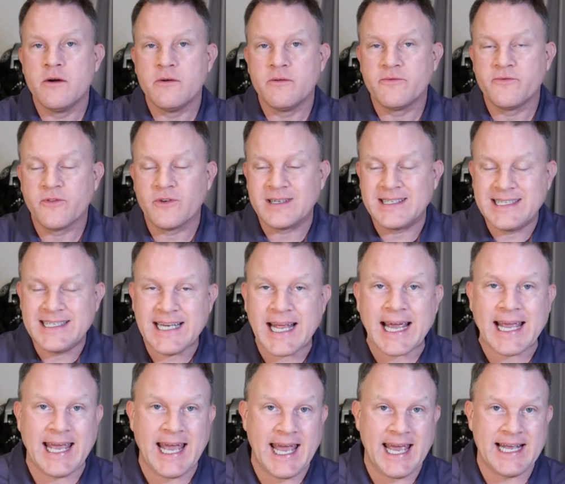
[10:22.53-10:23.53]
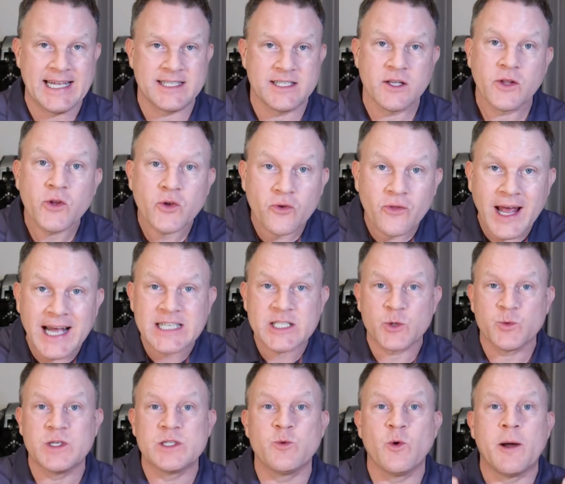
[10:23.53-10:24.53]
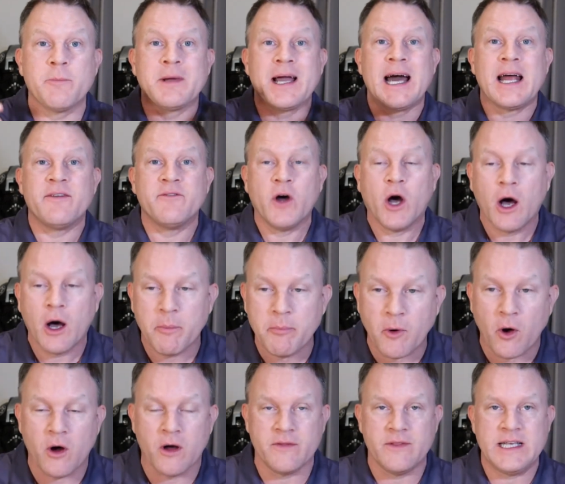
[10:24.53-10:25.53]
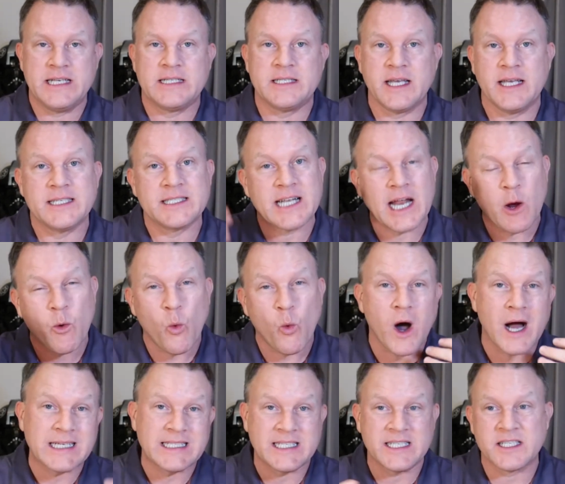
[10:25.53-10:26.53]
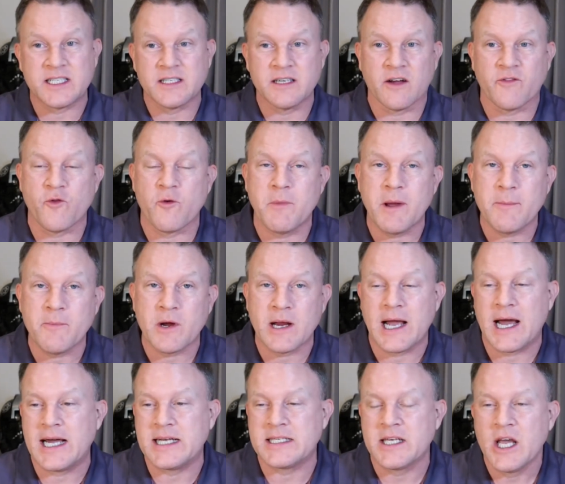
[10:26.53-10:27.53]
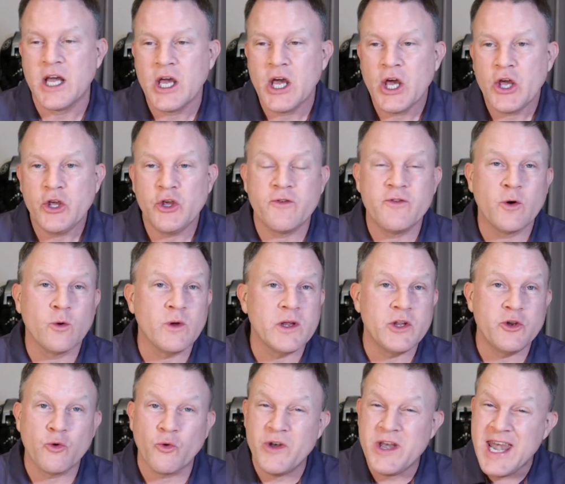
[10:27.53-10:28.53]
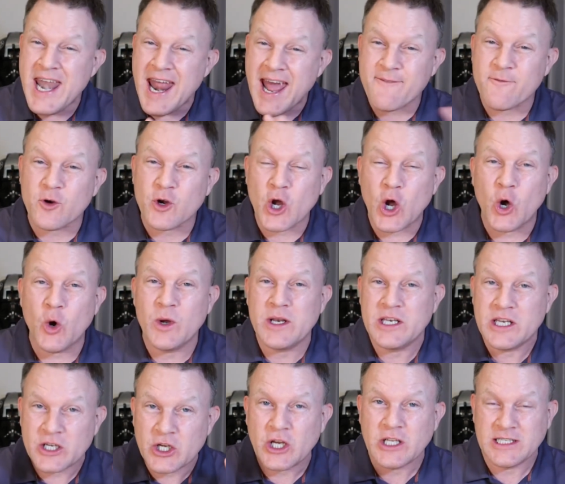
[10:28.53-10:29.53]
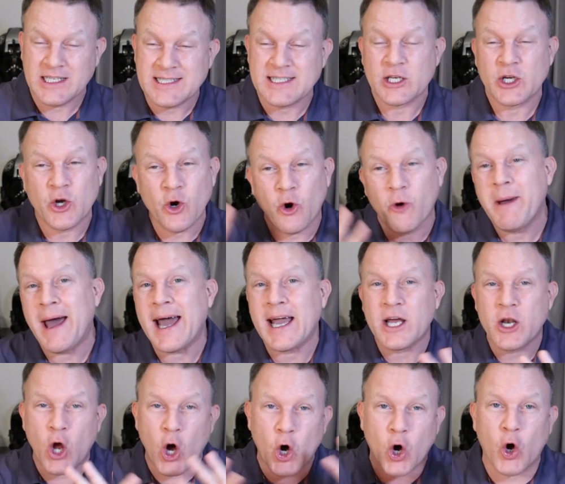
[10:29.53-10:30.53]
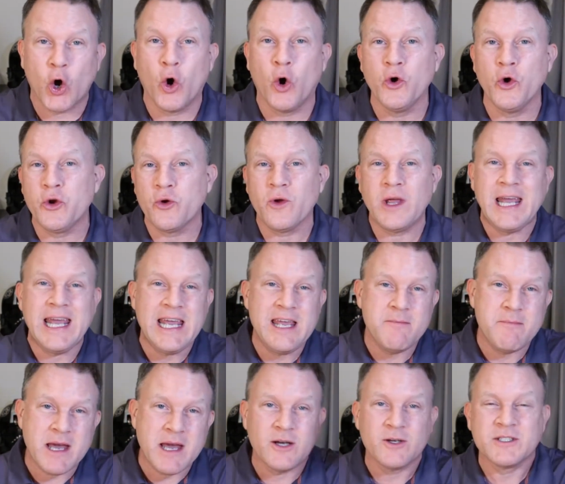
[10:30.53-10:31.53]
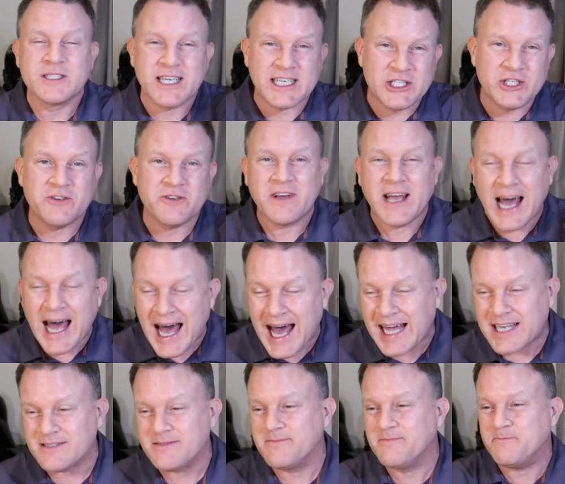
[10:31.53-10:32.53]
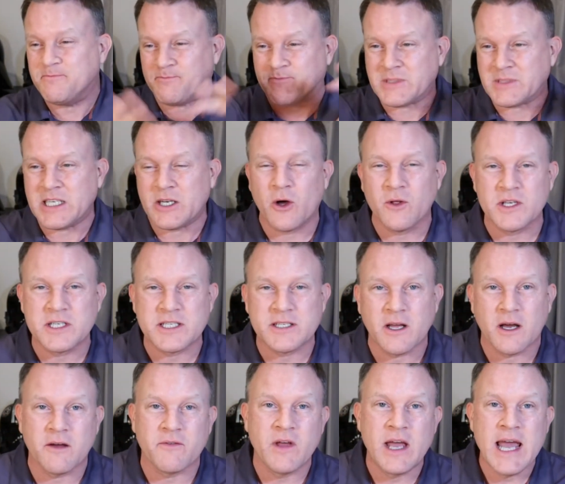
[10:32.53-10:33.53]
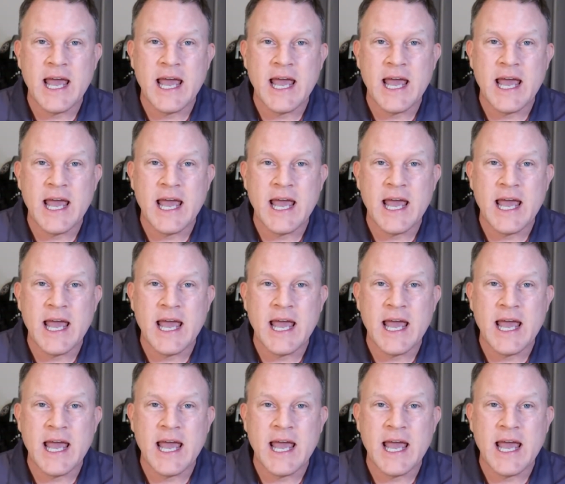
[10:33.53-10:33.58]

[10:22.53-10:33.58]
for decades. So that's the reason why I'm kind of up on these things and I watch this stuff. Remember, guys, you'll never go and listen, go back in all your emails that you've gotten and all this stuff